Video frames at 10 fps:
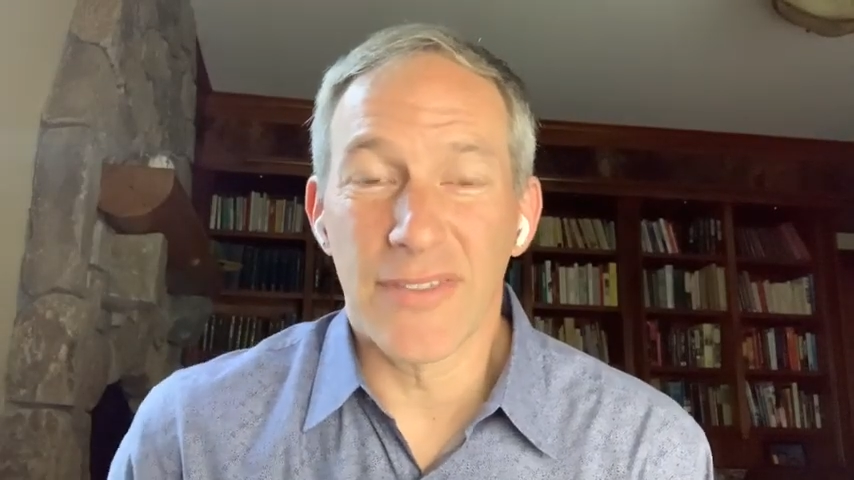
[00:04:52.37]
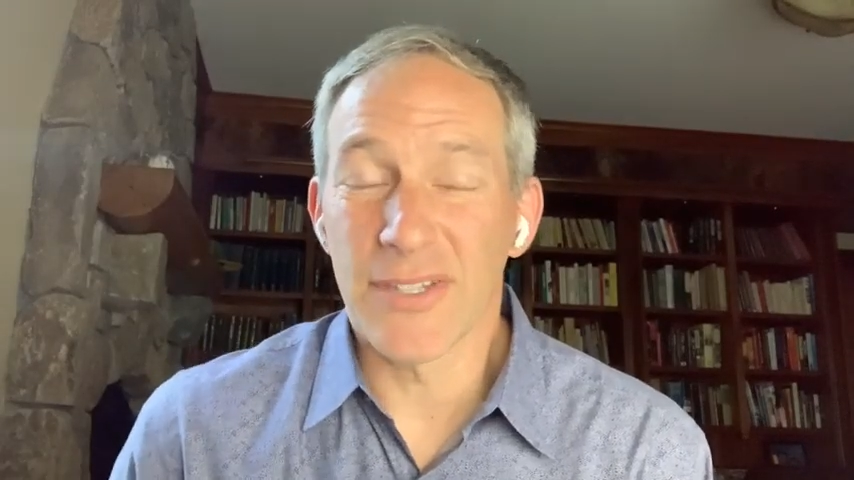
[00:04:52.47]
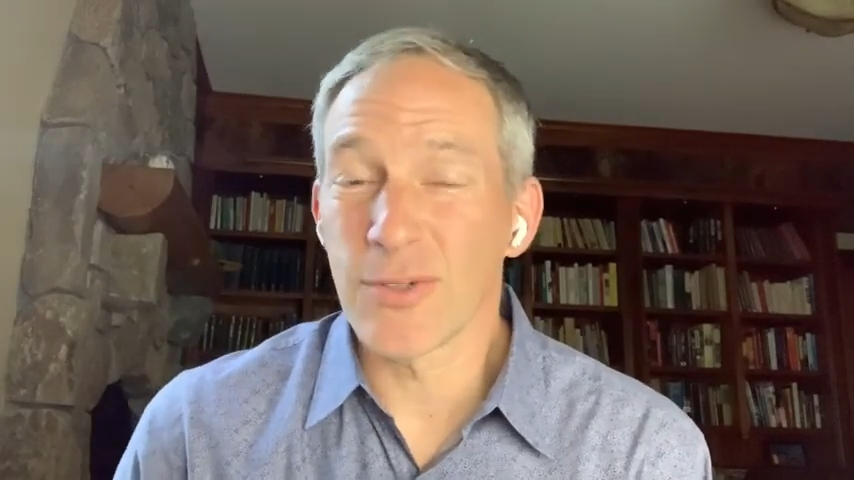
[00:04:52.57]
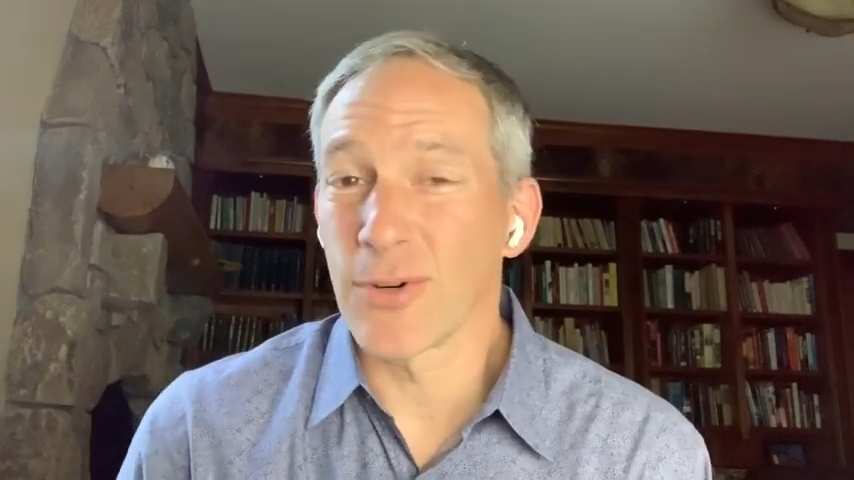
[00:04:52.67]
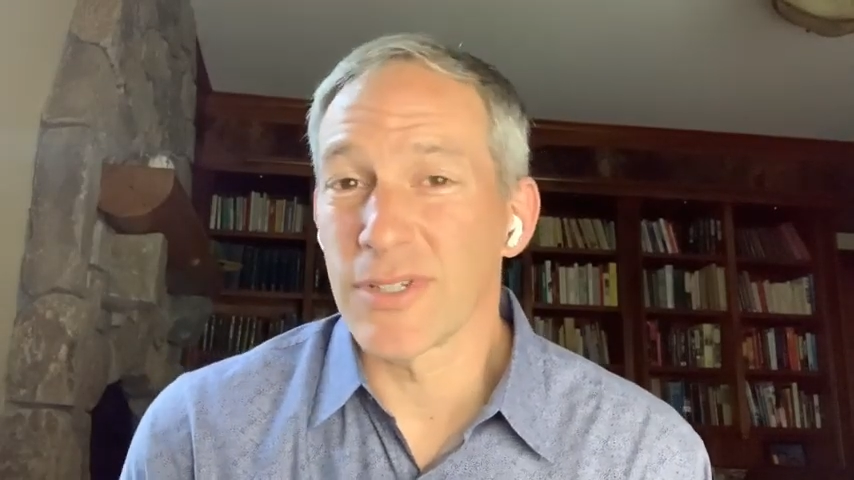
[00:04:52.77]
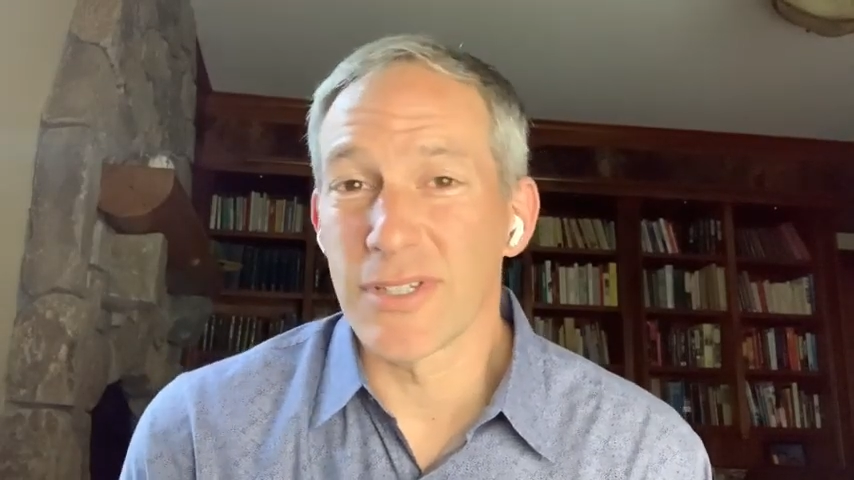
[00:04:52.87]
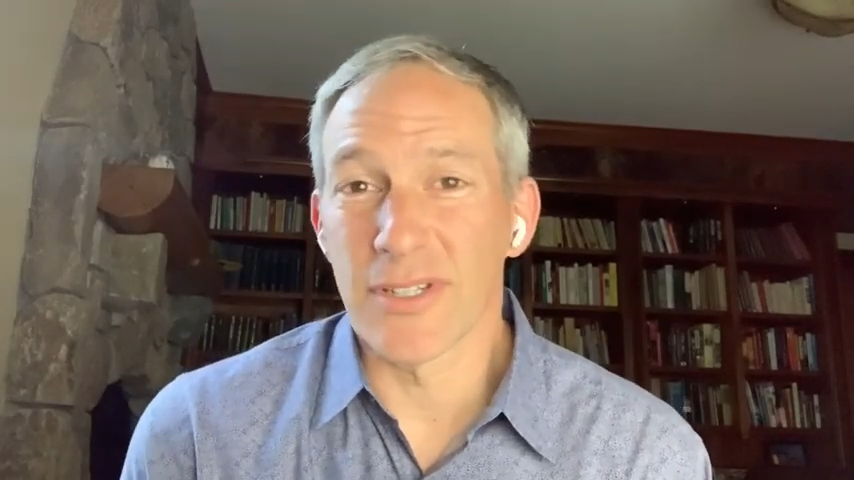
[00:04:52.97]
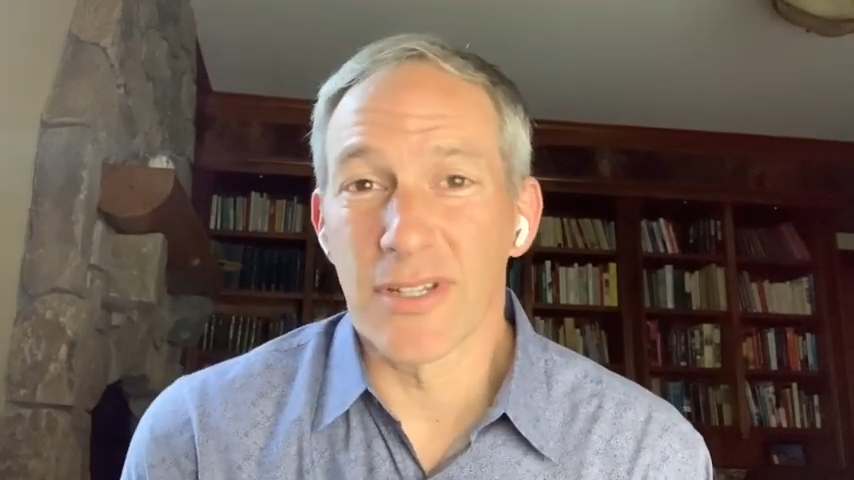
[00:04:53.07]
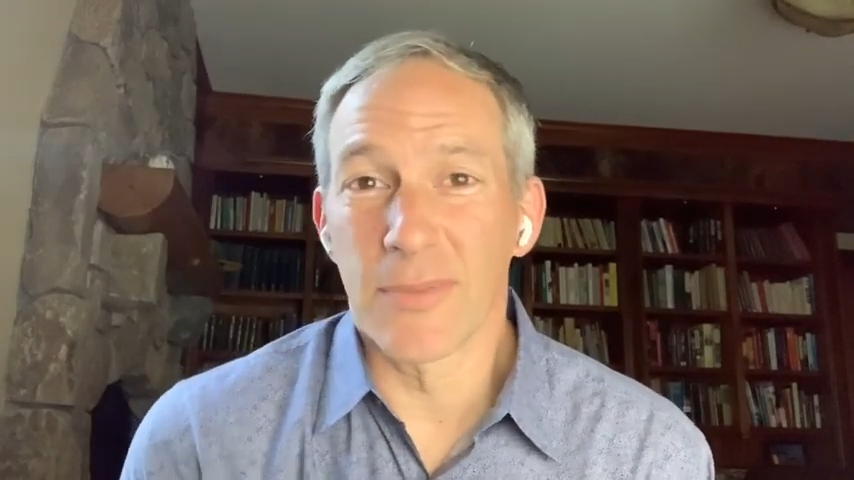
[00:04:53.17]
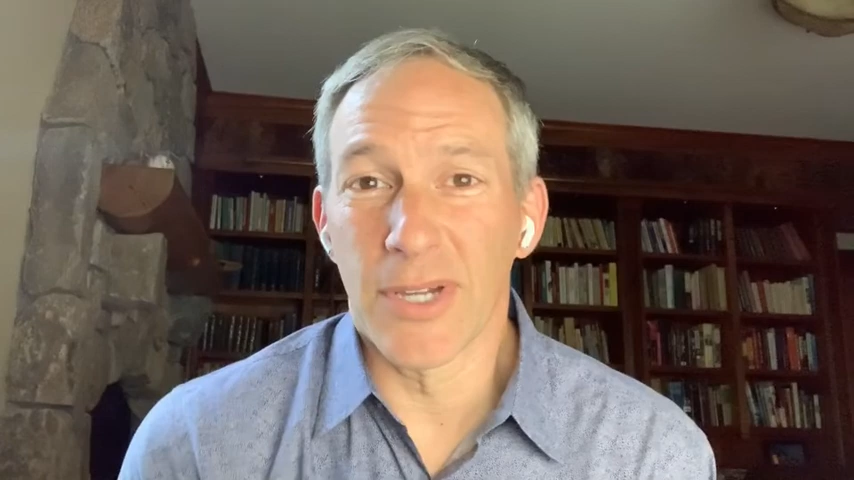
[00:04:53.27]
This course is
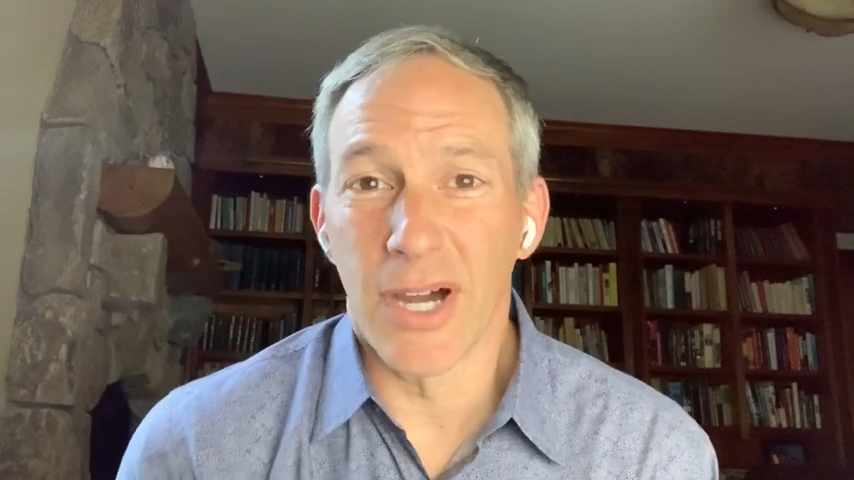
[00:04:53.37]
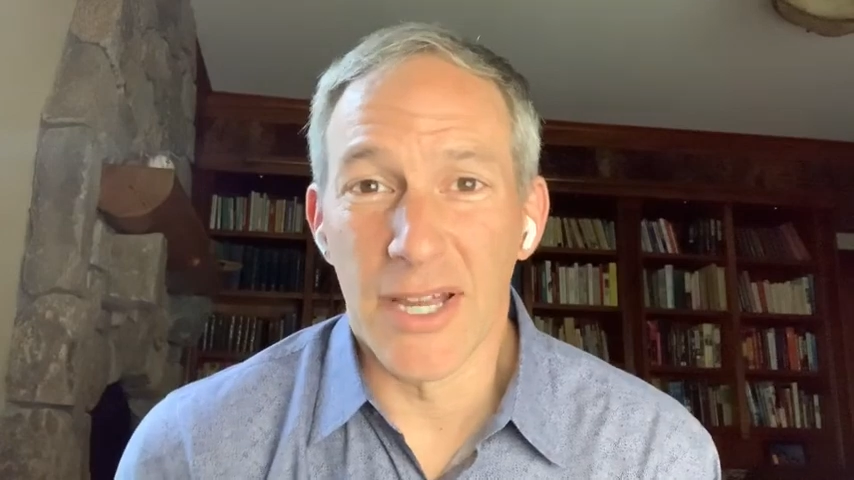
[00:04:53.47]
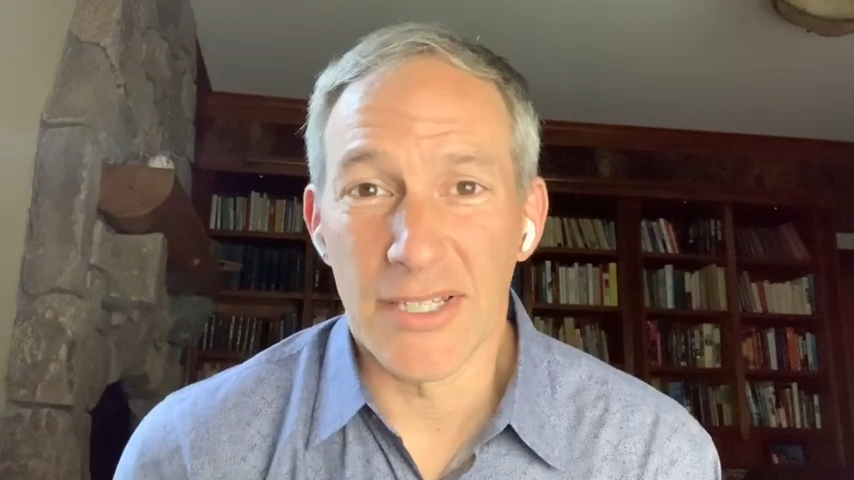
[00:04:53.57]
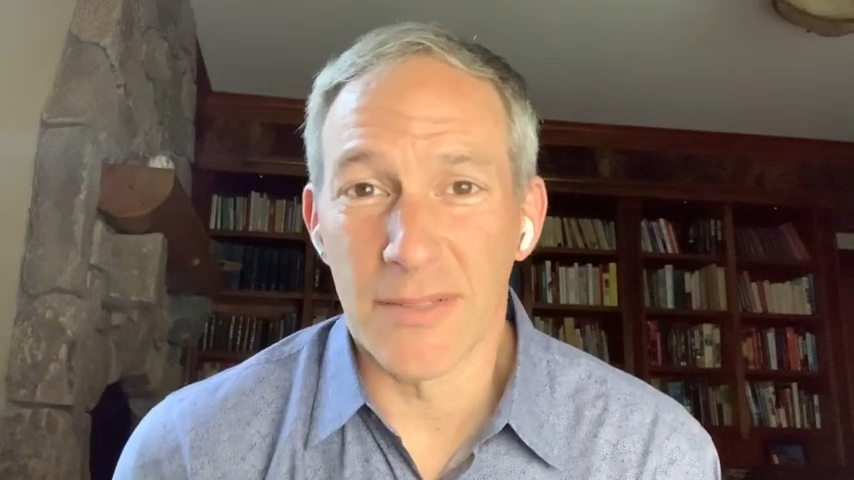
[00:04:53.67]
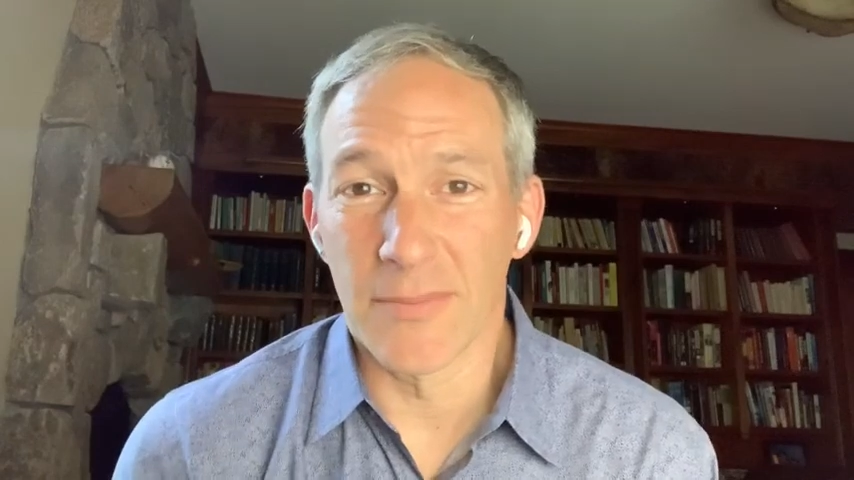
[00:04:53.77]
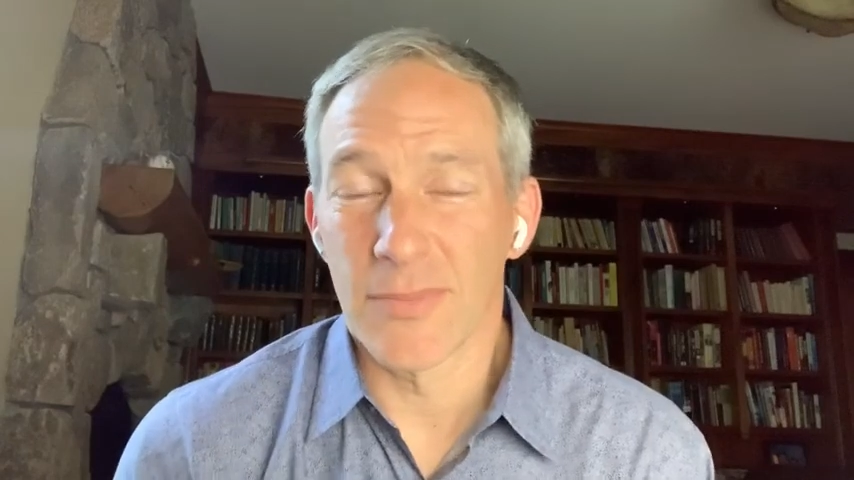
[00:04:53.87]
going to be awesome.